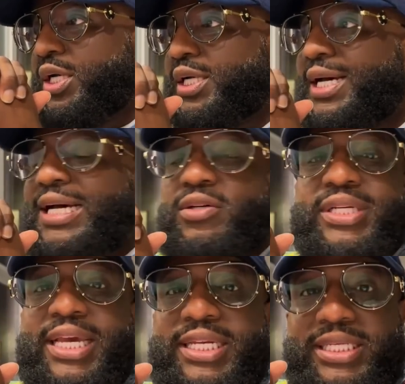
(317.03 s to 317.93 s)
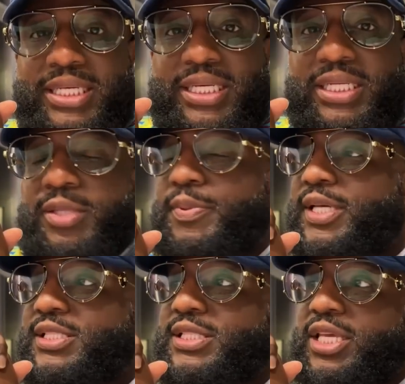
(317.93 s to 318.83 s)
congregating in and the
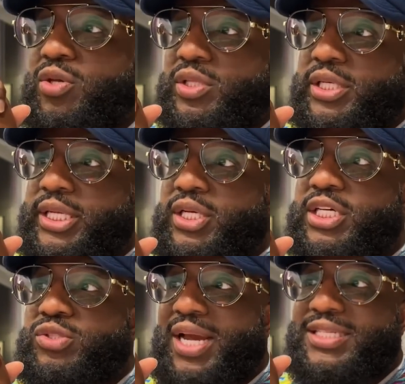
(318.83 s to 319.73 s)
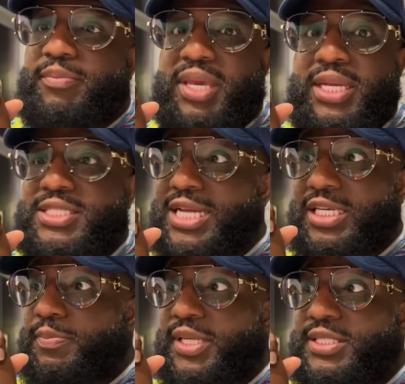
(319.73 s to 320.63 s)
places that you're looking to attract a man, is not
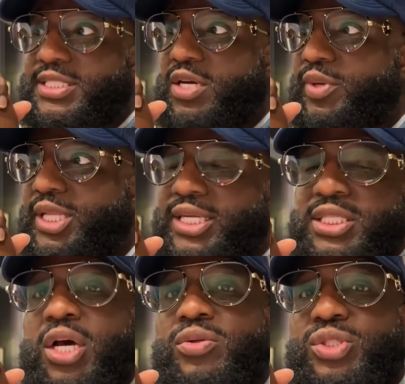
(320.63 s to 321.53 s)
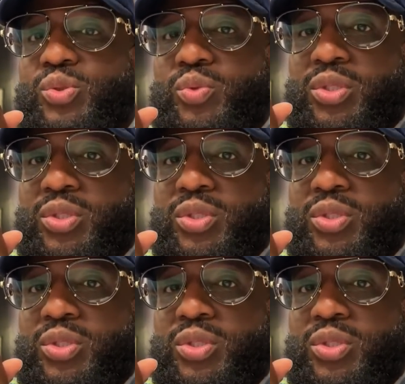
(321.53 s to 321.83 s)
the places that we like to go to.